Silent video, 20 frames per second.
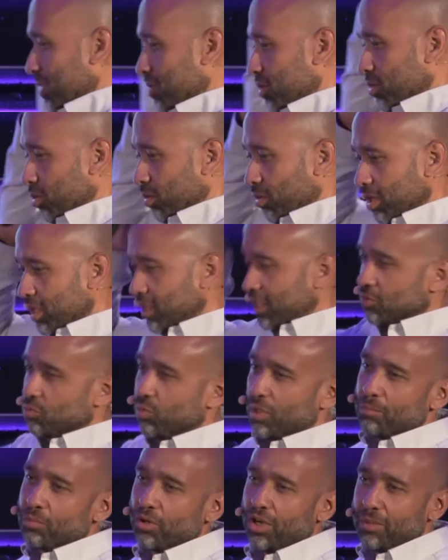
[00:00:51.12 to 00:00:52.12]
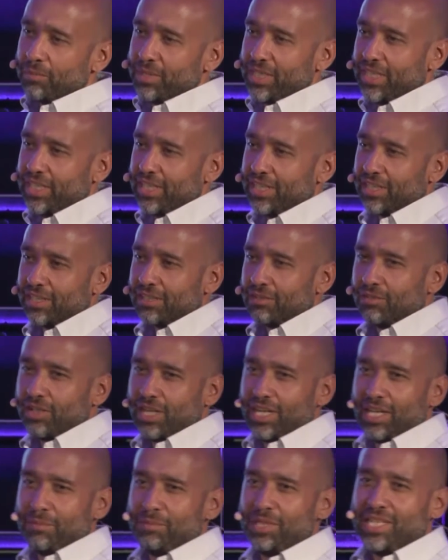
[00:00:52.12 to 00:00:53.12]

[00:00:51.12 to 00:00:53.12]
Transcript: of school is what brought me here, right?